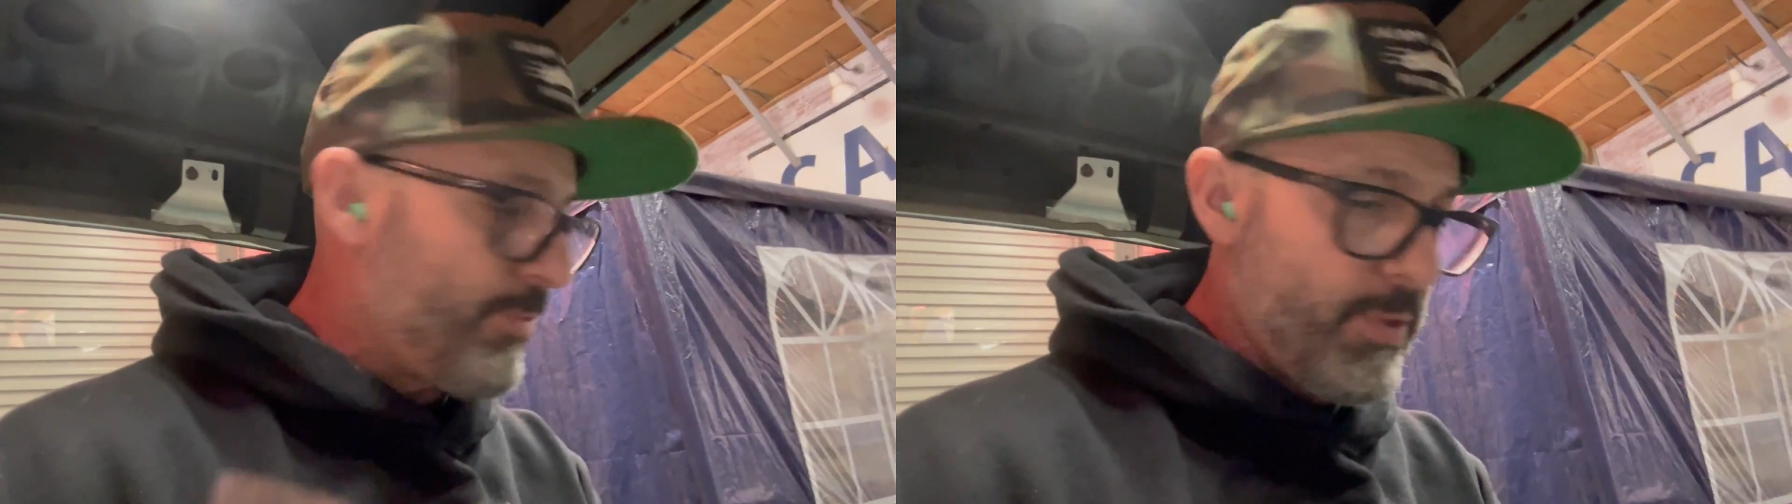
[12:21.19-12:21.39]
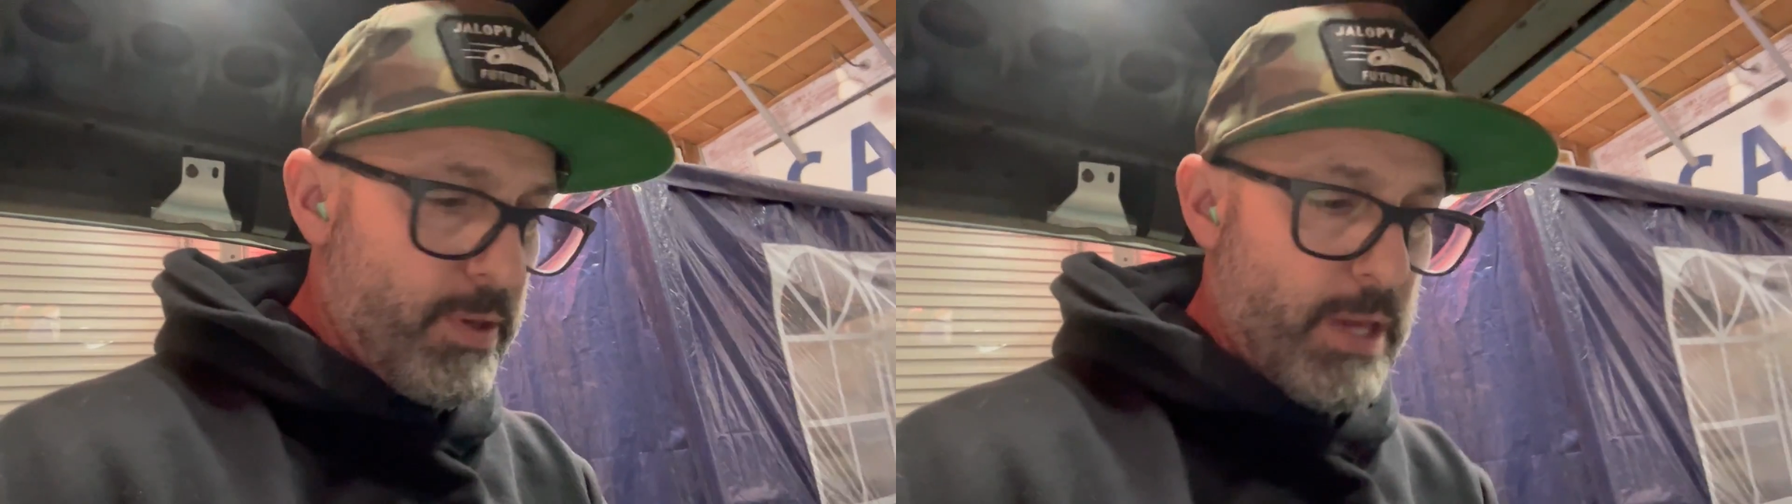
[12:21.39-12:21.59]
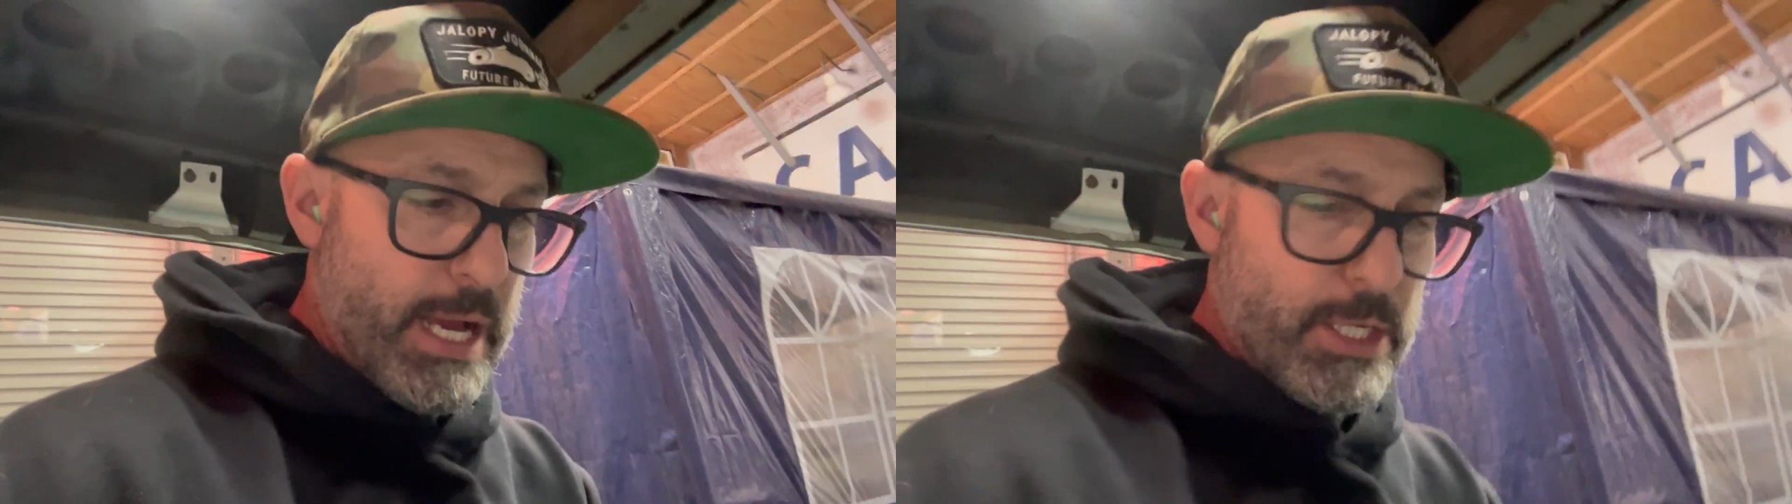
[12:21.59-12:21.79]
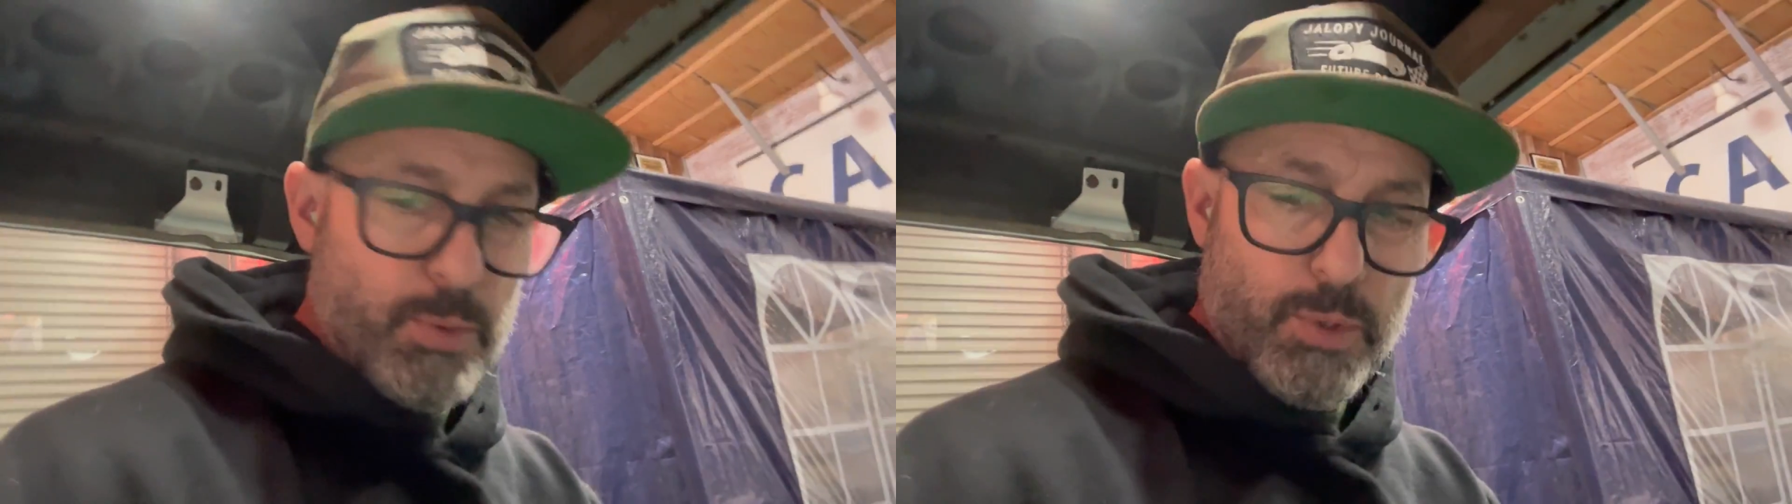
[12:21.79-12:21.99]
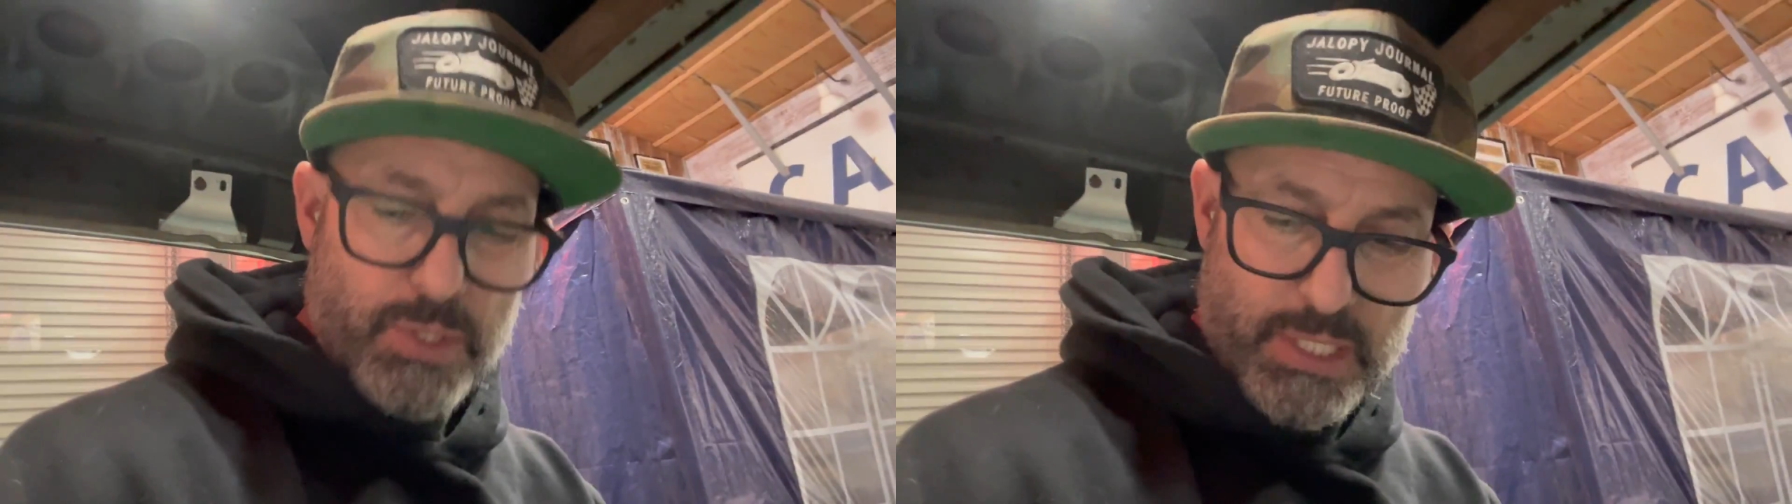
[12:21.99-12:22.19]
the
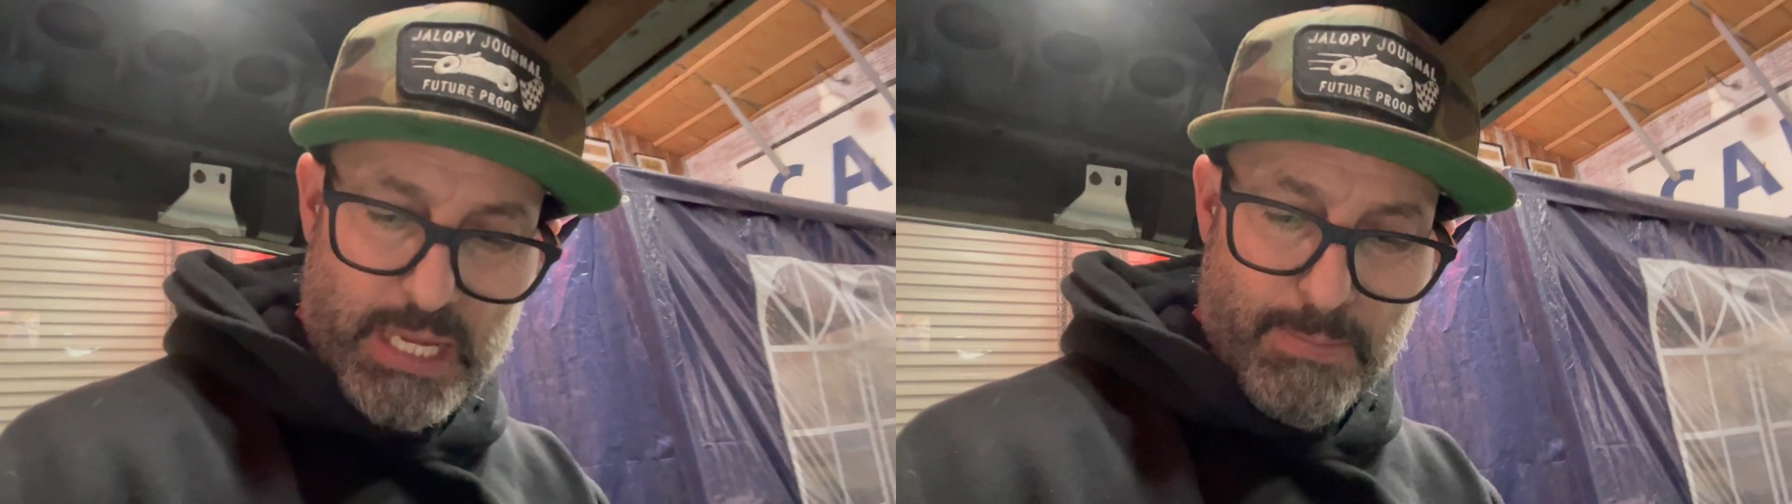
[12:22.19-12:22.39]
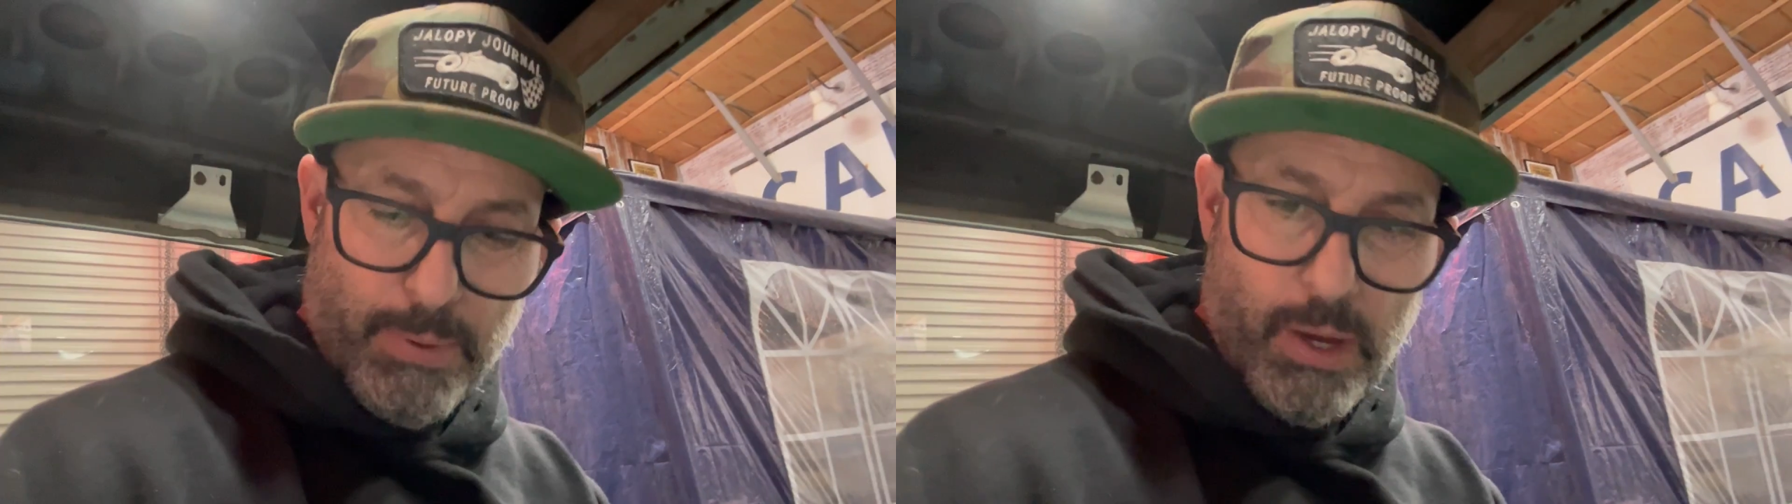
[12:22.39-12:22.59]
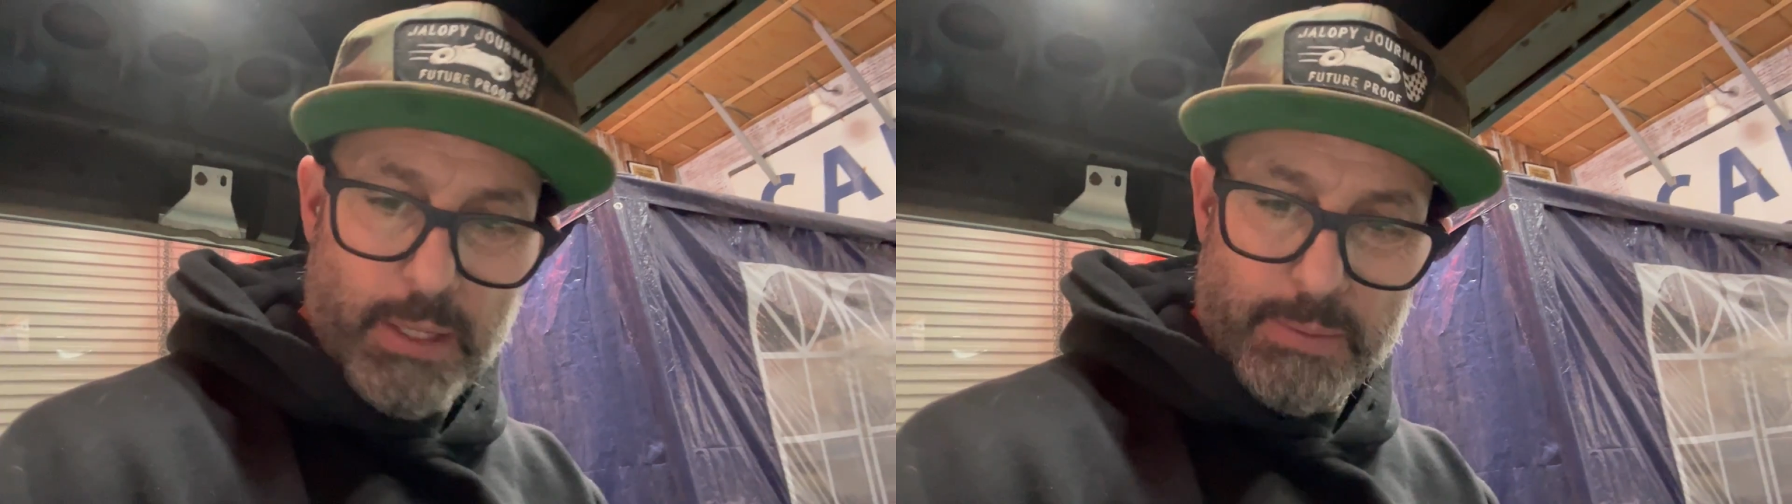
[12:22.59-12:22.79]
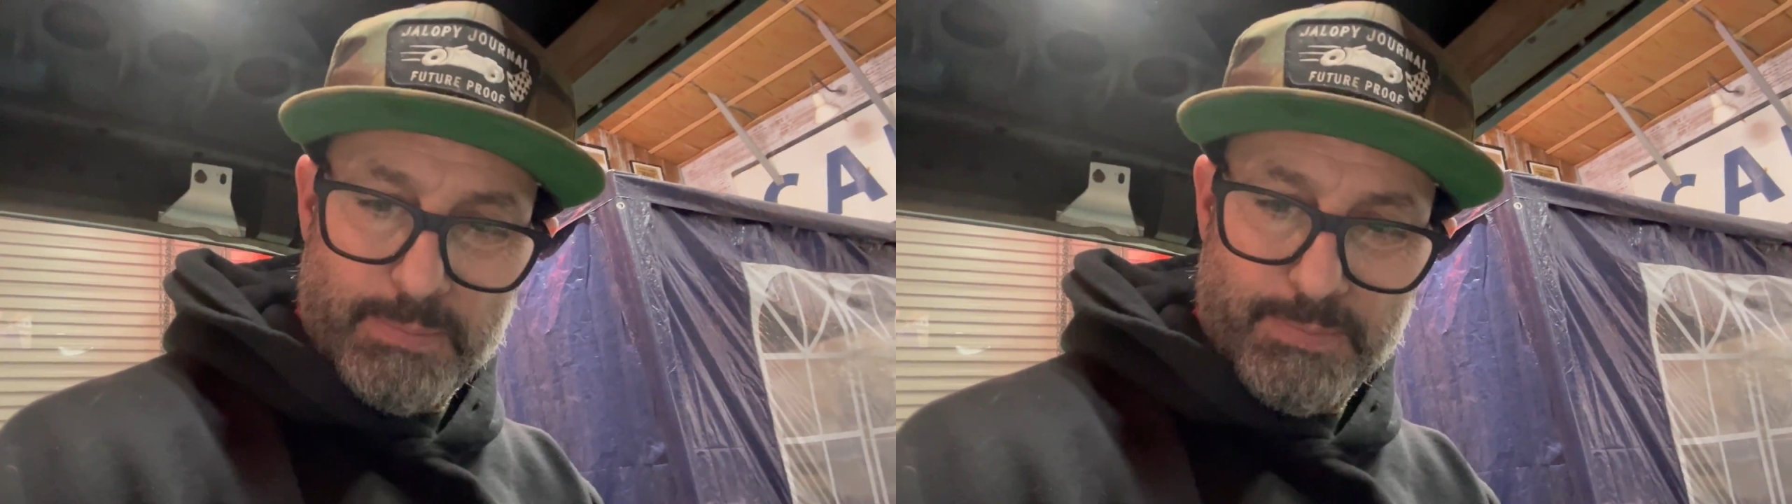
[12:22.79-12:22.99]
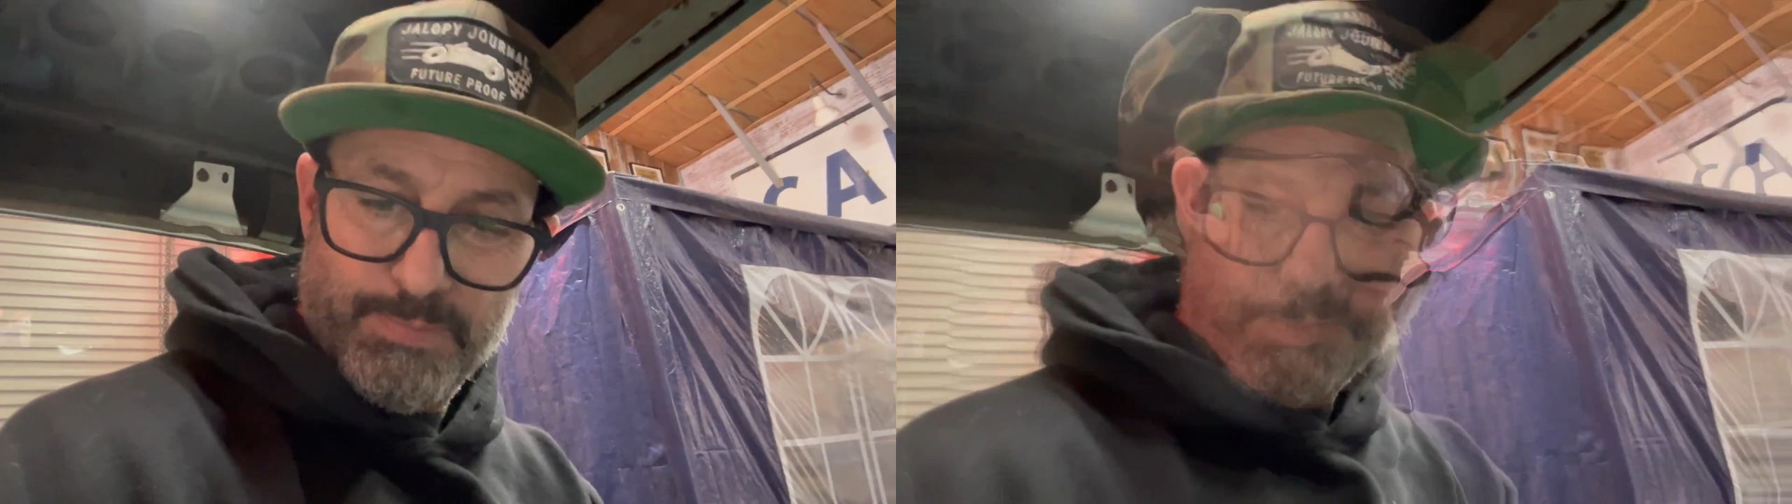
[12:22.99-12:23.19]
actual seat bottom.